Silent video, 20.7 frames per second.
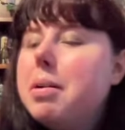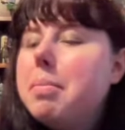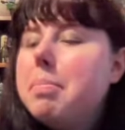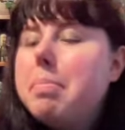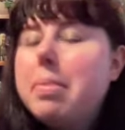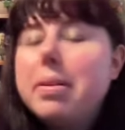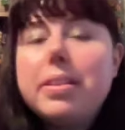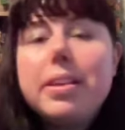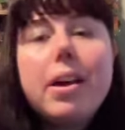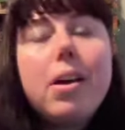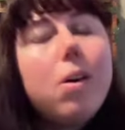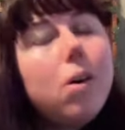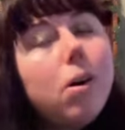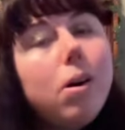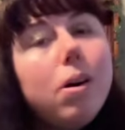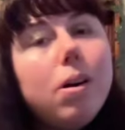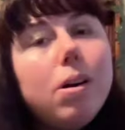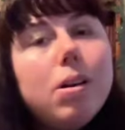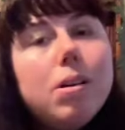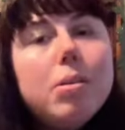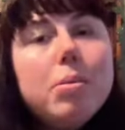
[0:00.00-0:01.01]
But they
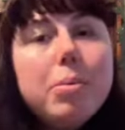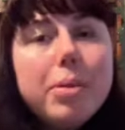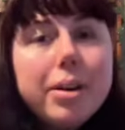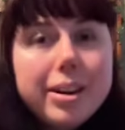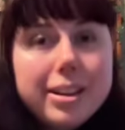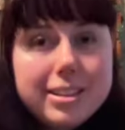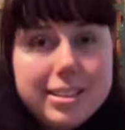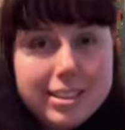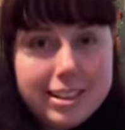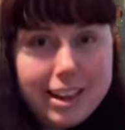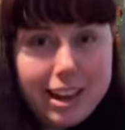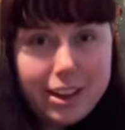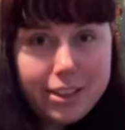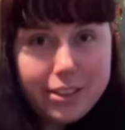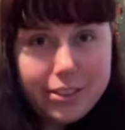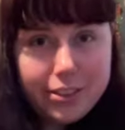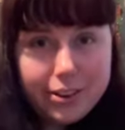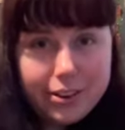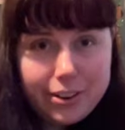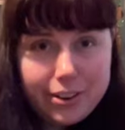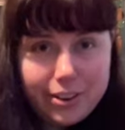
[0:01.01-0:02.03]
all work
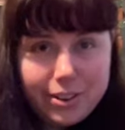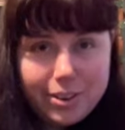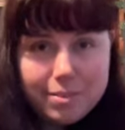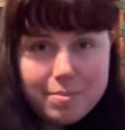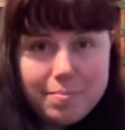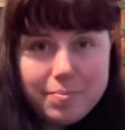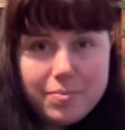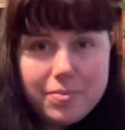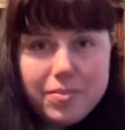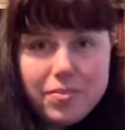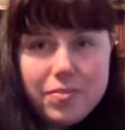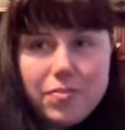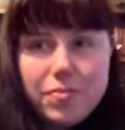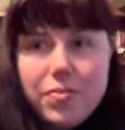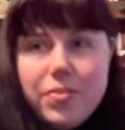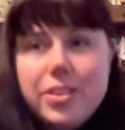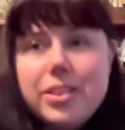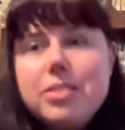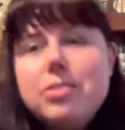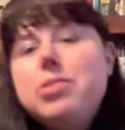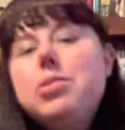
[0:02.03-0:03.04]
together
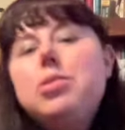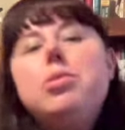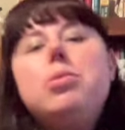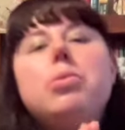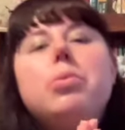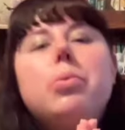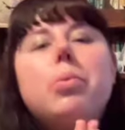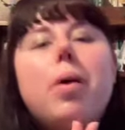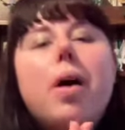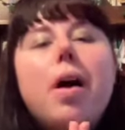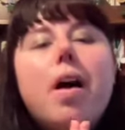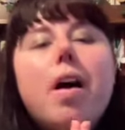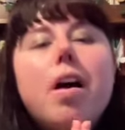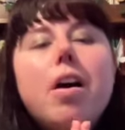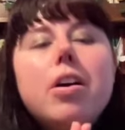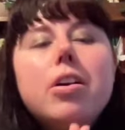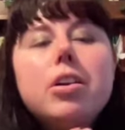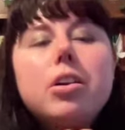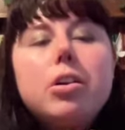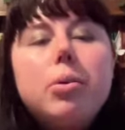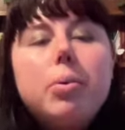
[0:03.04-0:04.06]
to
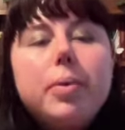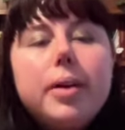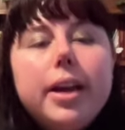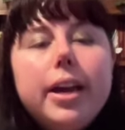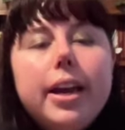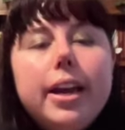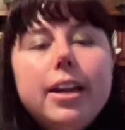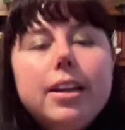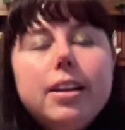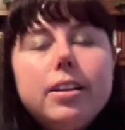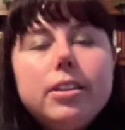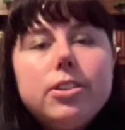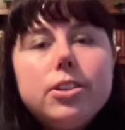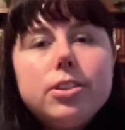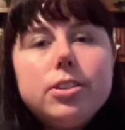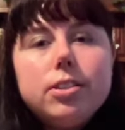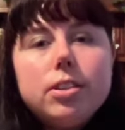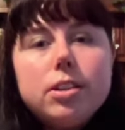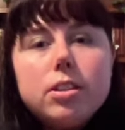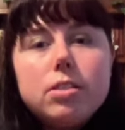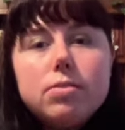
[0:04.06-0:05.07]
create
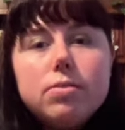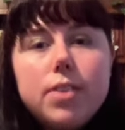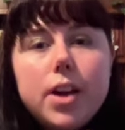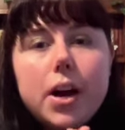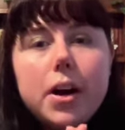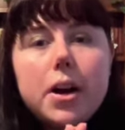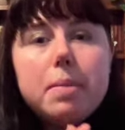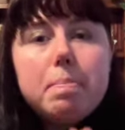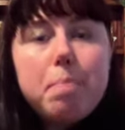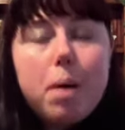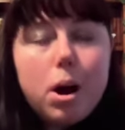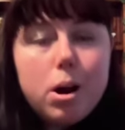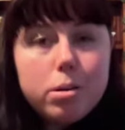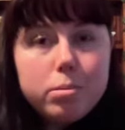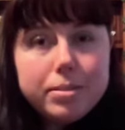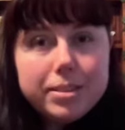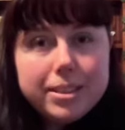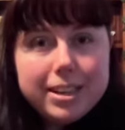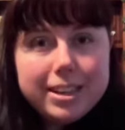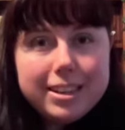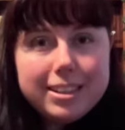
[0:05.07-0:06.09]
just this very
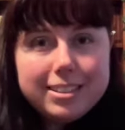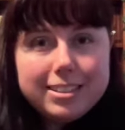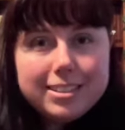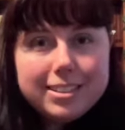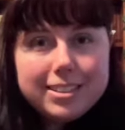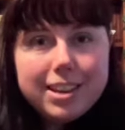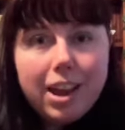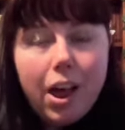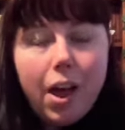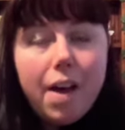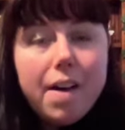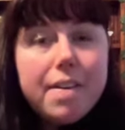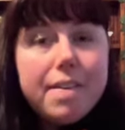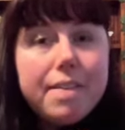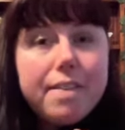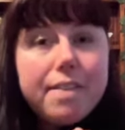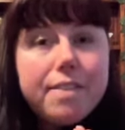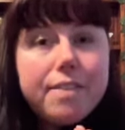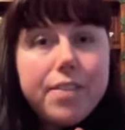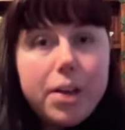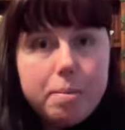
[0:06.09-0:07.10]
potent
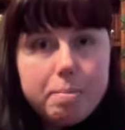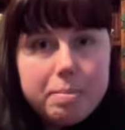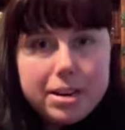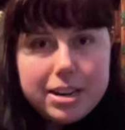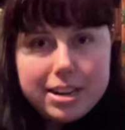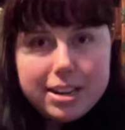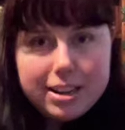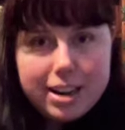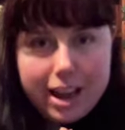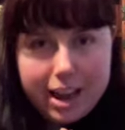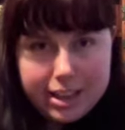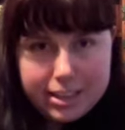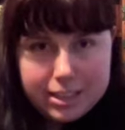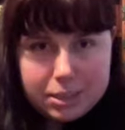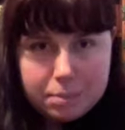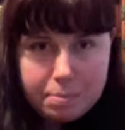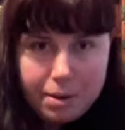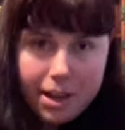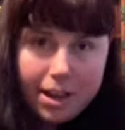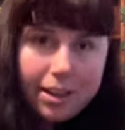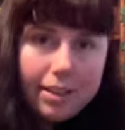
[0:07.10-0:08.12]
feminine
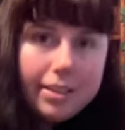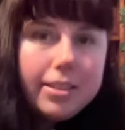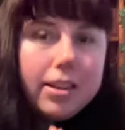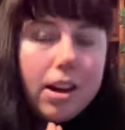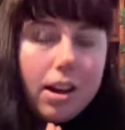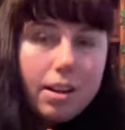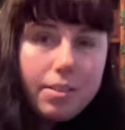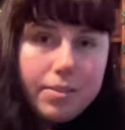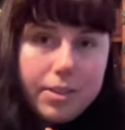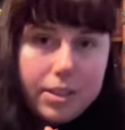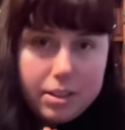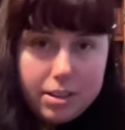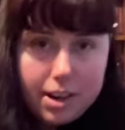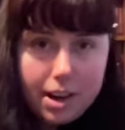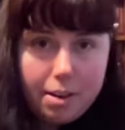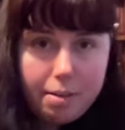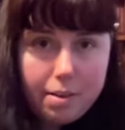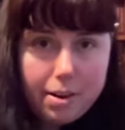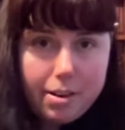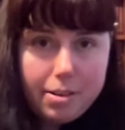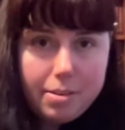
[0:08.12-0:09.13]
aspect of the
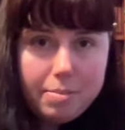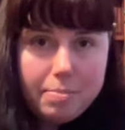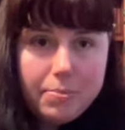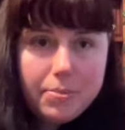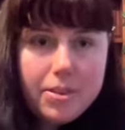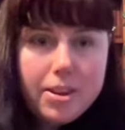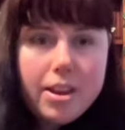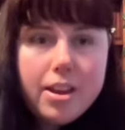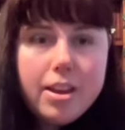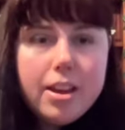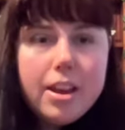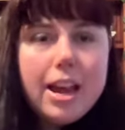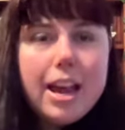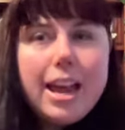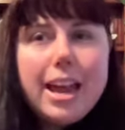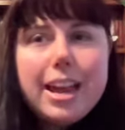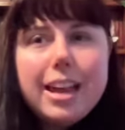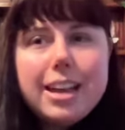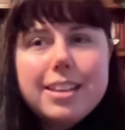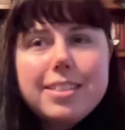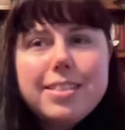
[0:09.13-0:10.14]
tarot.
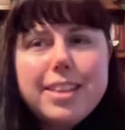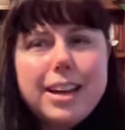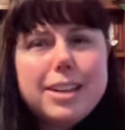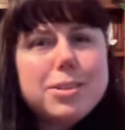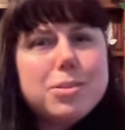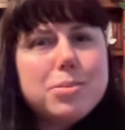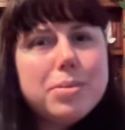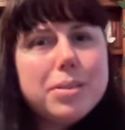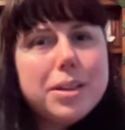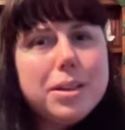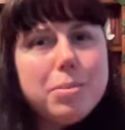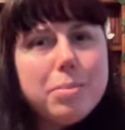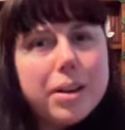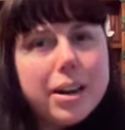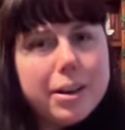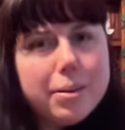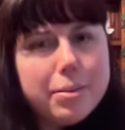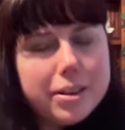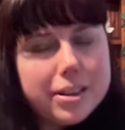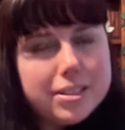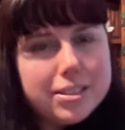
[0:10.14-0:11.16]
And that's really what
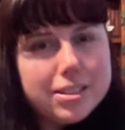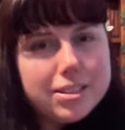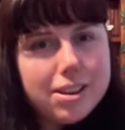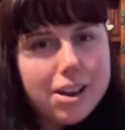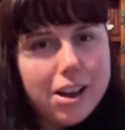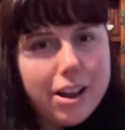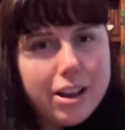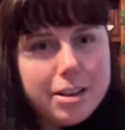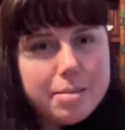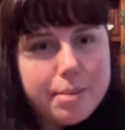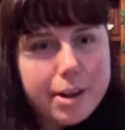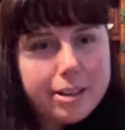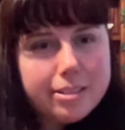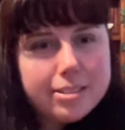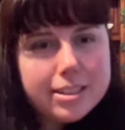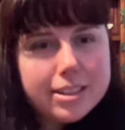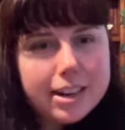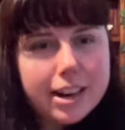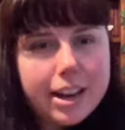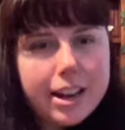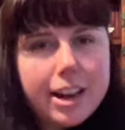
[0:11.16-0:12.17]
I wanted to talk about
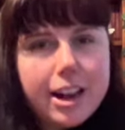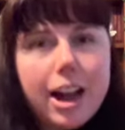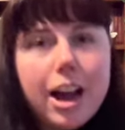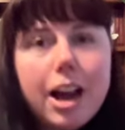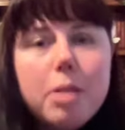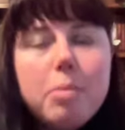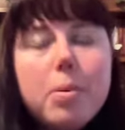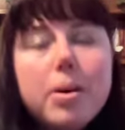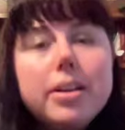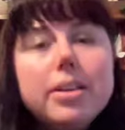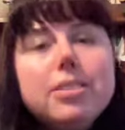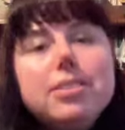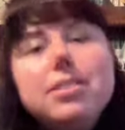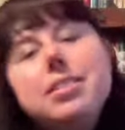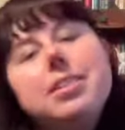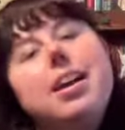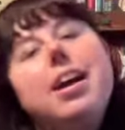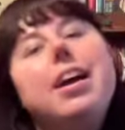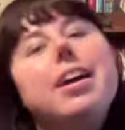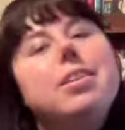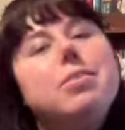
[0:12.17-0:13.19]
today. I wanted
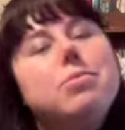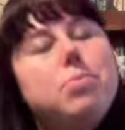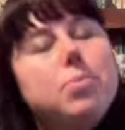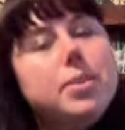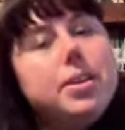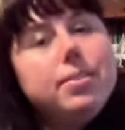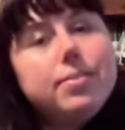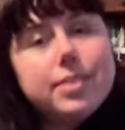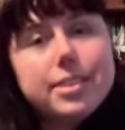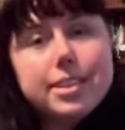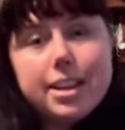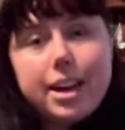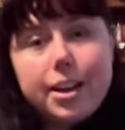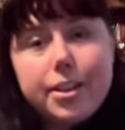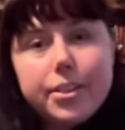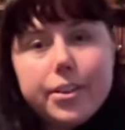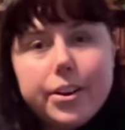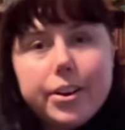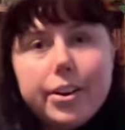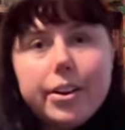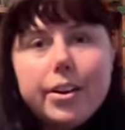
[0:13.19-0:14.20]
to kind of weave
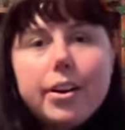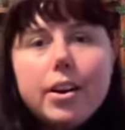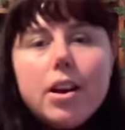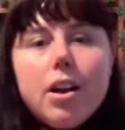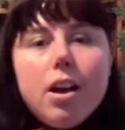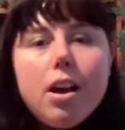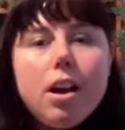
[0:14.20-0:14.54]
together